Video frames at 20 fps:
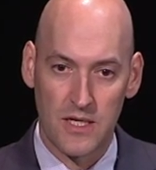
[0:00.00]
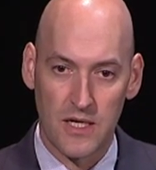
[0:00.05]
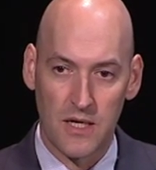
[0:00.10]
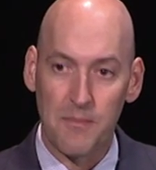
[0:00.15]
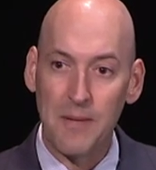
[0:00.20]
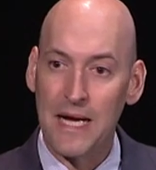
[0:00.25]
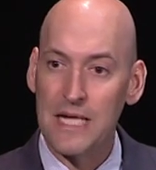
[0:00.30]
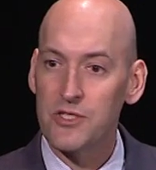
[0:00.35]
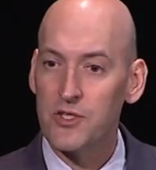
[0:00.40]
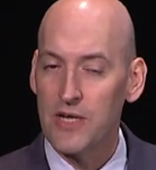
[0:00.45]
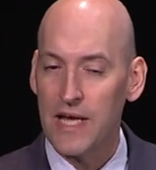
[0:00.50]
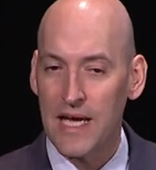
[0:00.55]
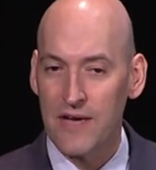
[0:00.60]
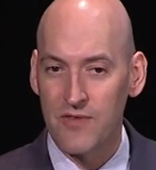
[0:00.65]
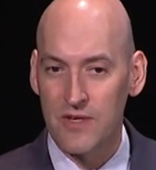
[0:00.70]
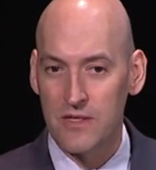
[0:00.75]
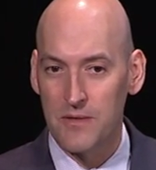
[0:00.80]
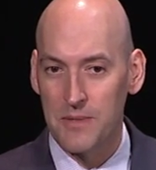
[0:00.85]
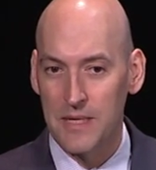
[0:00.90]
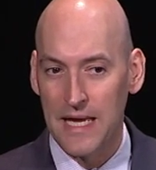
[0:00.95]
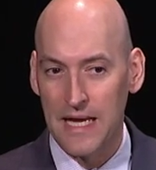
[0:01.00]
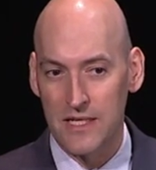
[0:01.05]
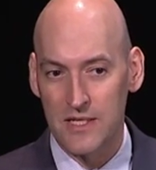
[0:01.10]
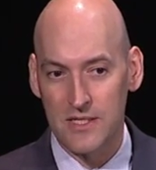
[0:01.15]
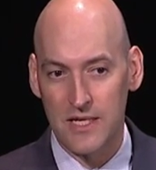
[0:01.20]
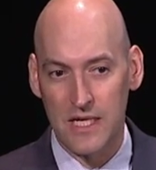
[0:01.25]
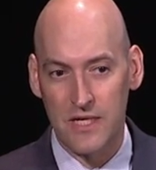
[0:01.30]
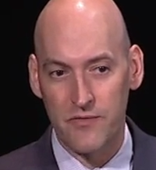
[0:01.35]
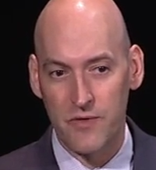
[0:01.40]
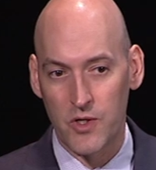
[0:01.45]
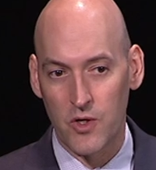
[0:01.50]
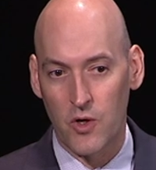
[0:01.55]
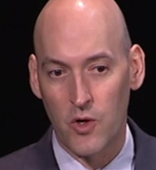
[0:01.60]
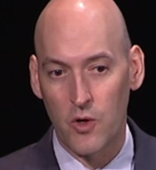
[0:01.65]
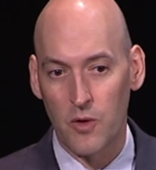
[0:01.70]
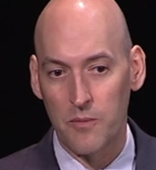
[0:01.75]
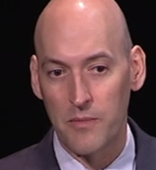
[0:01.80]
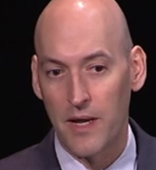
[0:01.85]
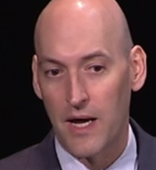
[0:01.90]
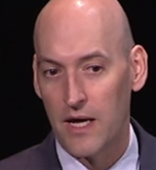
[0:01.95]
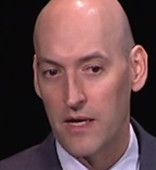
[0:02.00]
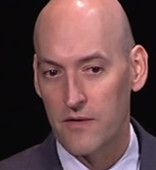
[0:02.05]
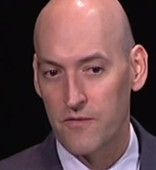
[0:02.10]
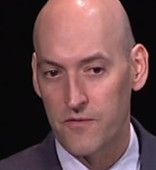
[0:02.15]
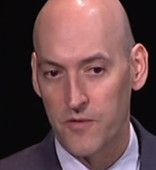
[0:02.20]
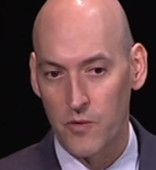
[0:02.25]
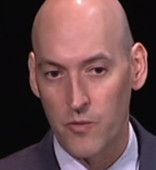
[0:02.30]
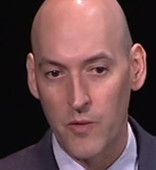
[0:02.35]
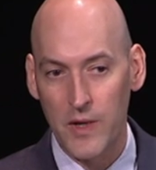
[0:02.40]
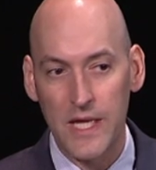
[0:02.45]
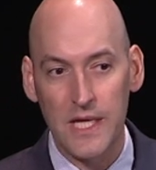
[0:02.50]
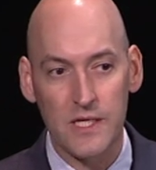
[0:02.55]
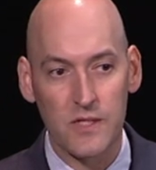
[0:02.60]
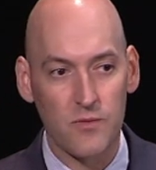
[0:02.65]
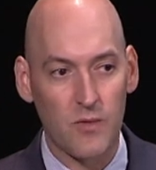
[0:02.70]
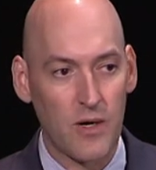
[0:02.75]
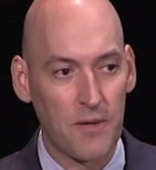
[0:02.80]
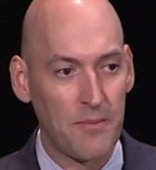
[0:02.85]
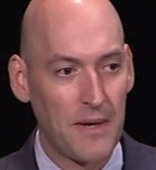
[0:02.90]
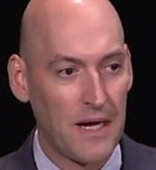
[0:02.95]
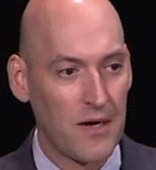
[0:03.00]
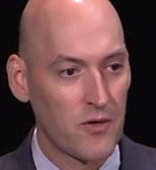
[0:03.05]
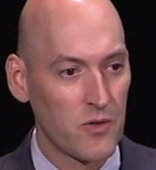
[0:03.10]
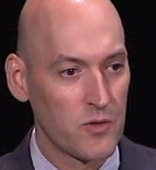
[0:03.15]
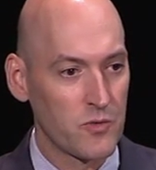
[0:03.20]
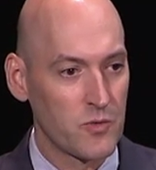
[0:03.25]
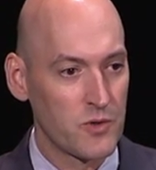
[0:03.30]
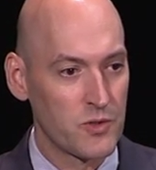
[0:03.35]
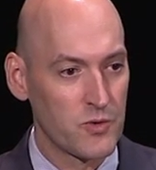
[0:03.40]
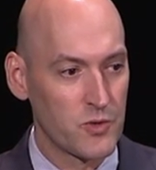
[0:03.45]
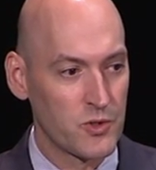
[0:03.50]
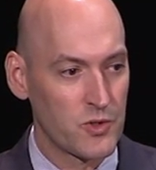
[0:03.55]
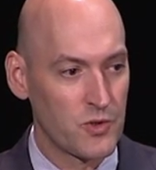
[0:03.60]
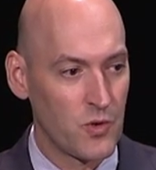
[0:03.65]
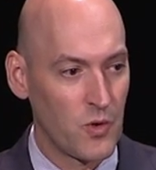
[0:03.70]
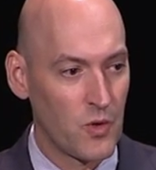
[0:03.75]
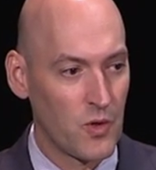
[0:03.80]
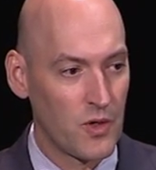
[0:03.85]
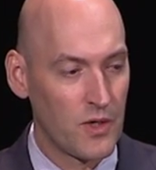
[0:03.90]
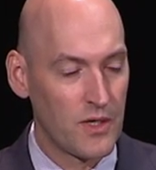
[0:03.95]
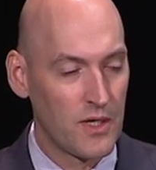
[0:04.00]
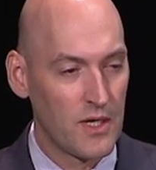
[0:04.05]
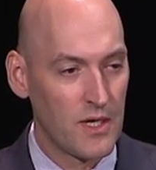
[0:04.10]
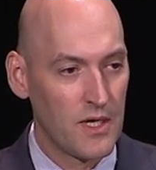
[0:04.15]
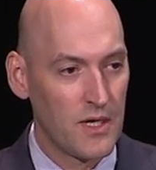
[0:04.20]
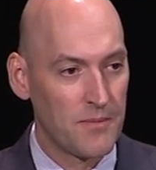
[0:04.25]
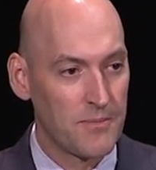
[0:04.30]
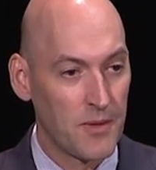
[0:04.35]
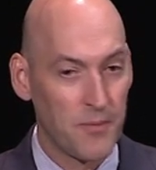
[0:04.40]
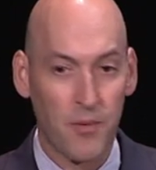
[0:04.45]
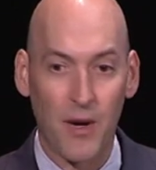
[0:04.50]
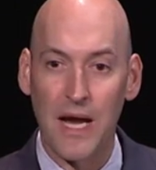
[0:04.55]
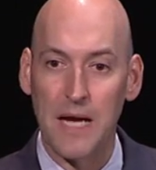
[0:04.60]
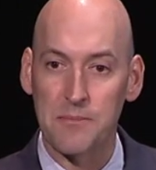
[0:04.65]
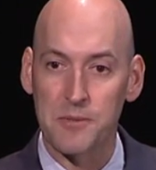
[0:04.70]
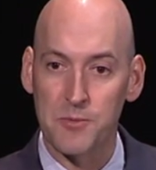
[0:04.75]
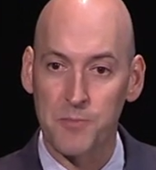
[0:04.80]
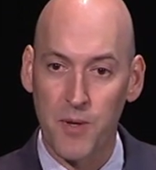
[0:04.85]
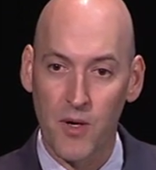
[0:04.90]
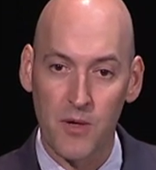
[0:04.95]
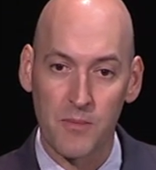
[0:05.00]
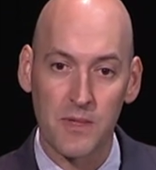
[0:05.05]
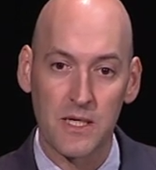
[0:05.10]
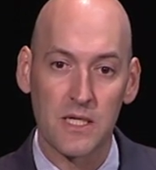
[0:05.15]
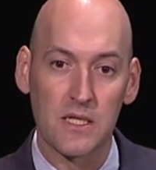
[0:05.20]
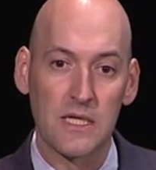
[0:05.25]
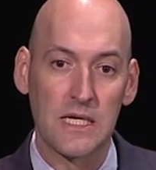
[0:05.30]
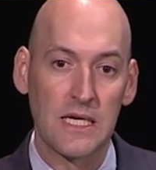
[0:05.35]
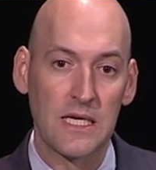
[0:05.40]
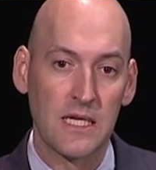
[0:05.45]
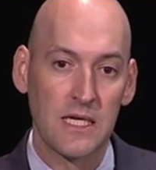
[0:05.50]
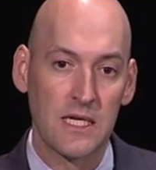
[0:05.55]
Imagine having to be outside of your home not for weeks while power was restored, but perhaps permanently.